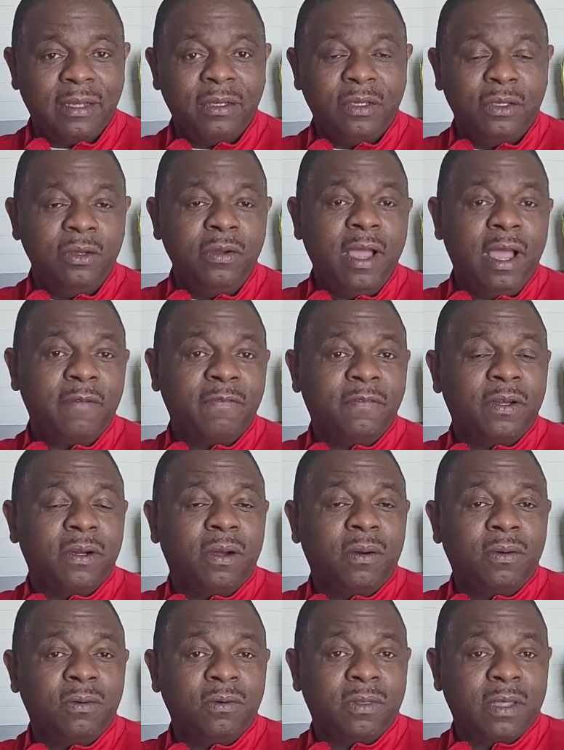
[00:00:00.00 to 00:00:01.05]
you have to
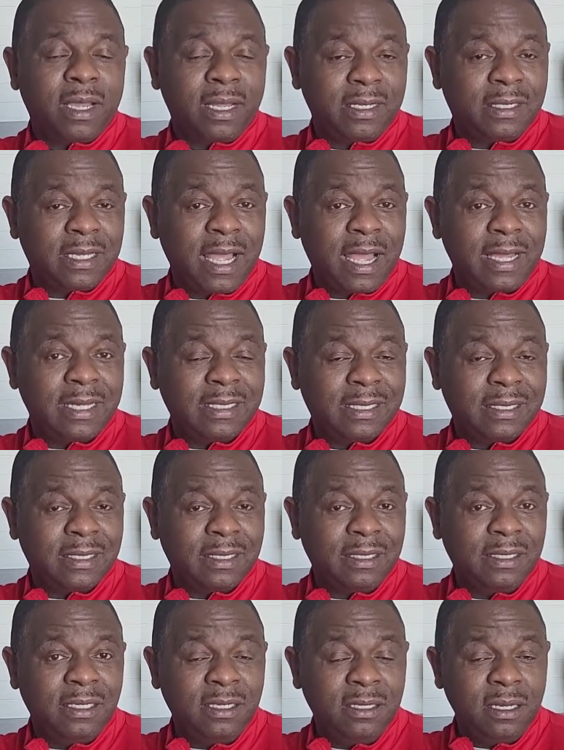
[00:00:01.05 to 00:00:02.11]
hold that tax
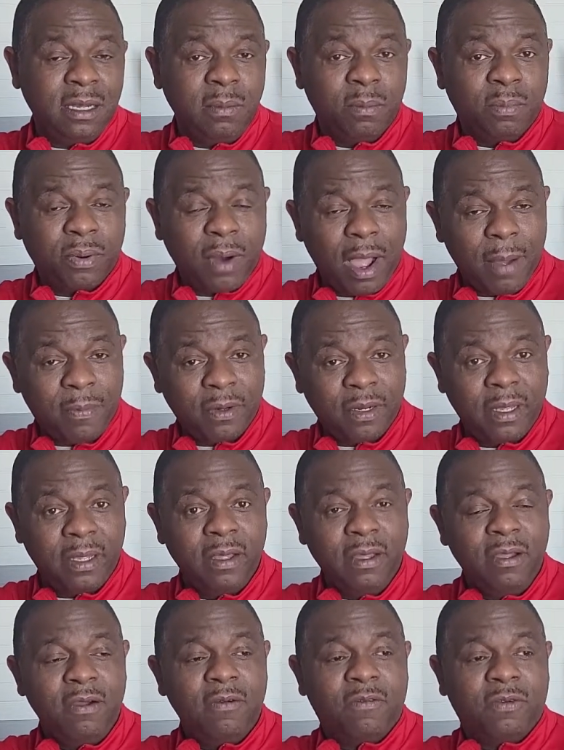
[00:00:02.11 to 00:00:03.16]
lien property
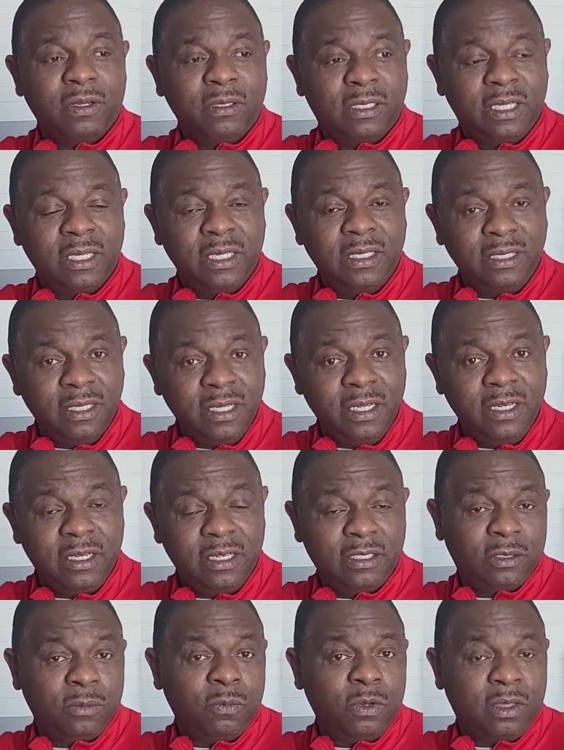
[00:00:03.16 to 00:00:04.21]
for 10
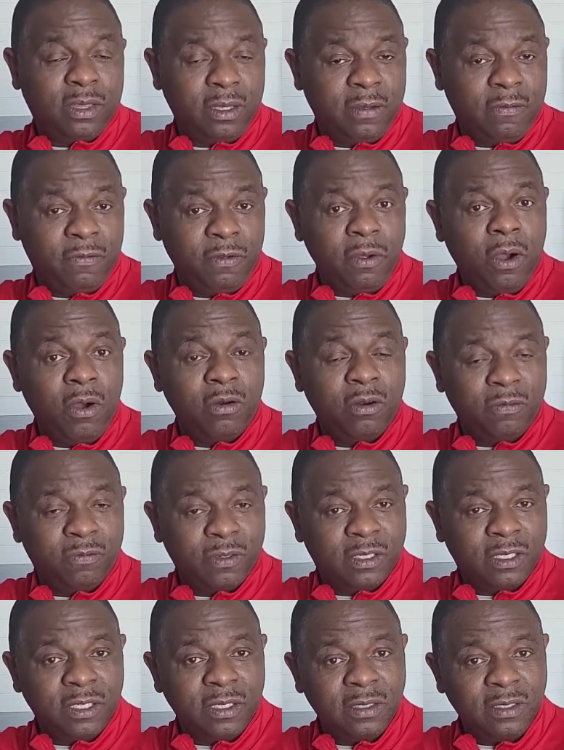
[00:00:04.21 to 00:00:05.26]
years. And if you hold it for
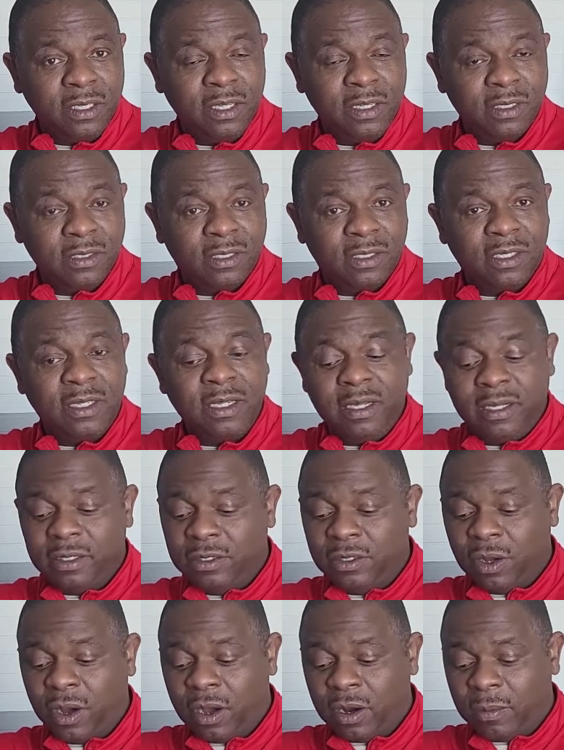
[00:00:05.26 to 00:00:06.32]
10 years, then
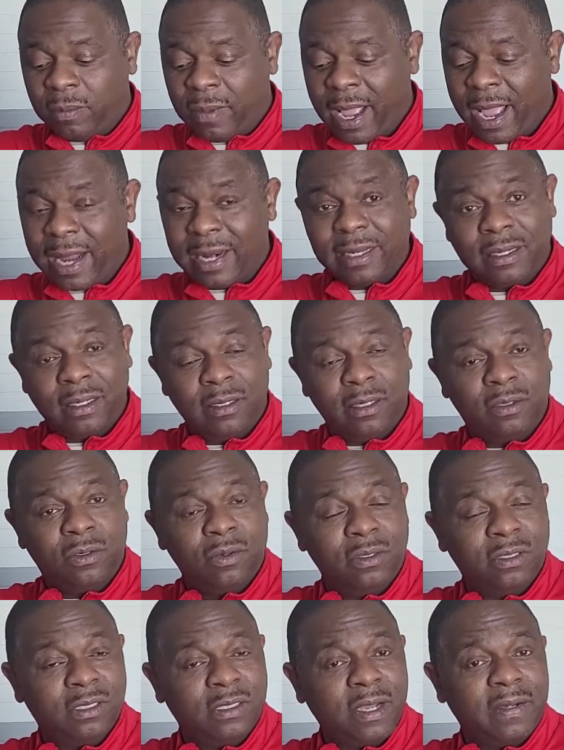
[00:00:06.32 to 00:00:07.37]
you automatically,
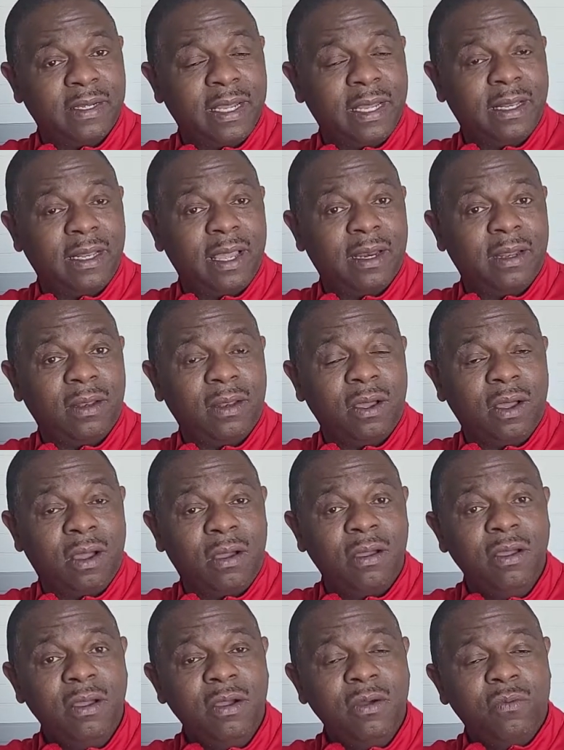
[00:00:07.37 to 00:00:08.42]
according to South Carolina
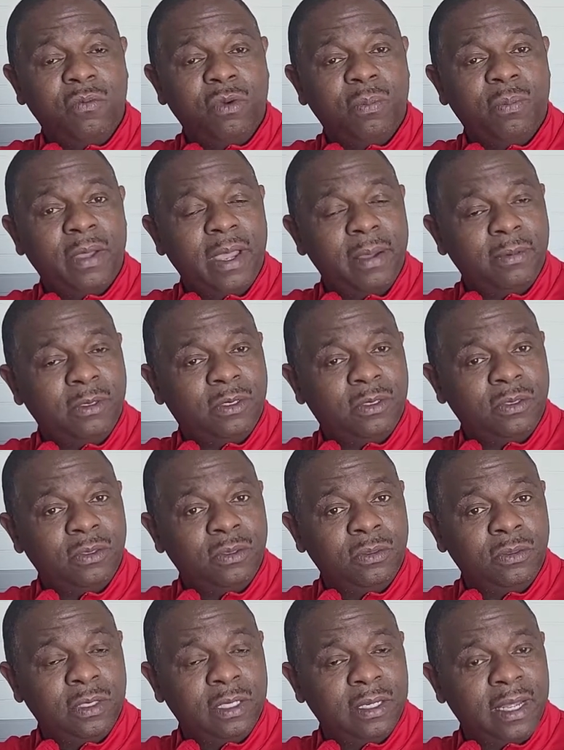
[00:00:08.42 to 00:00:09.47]
law, will be able
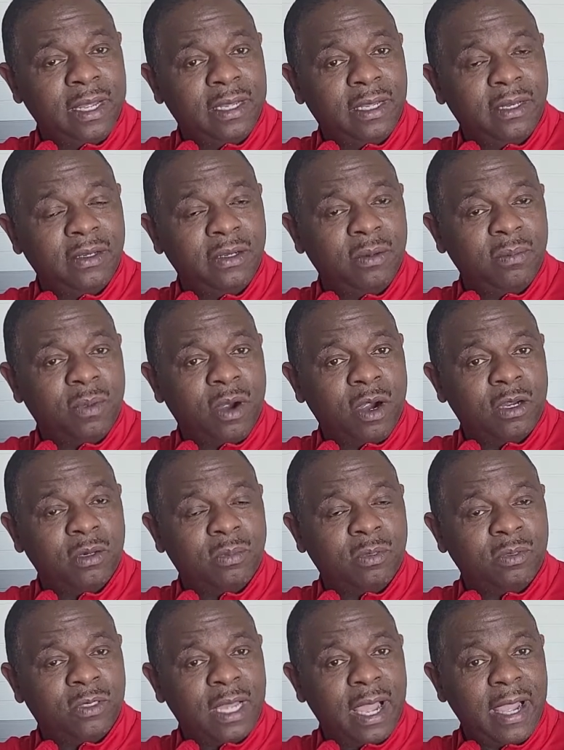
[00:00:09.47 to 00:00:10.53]
to get a clear
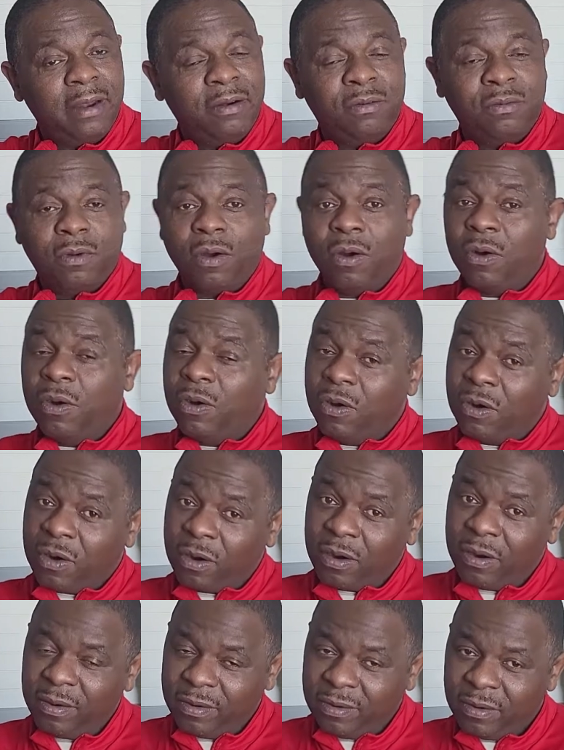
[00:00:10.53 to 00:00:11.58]
marketable title.
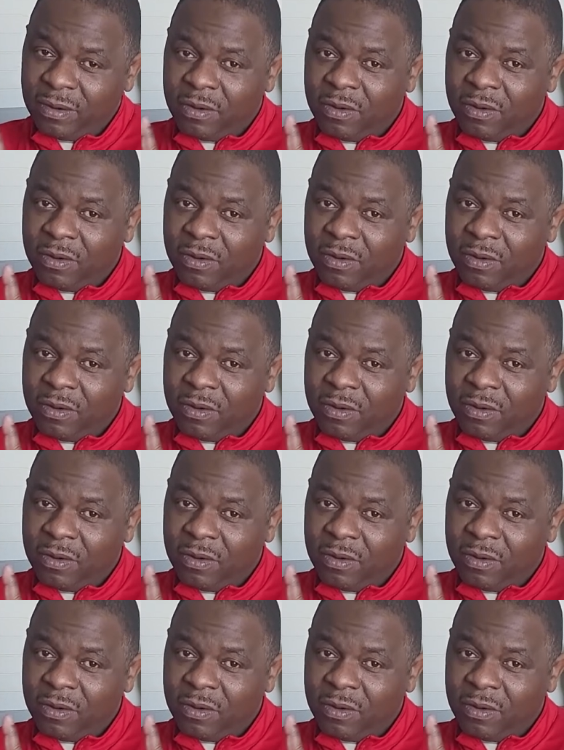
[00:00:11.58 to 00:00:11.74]
Or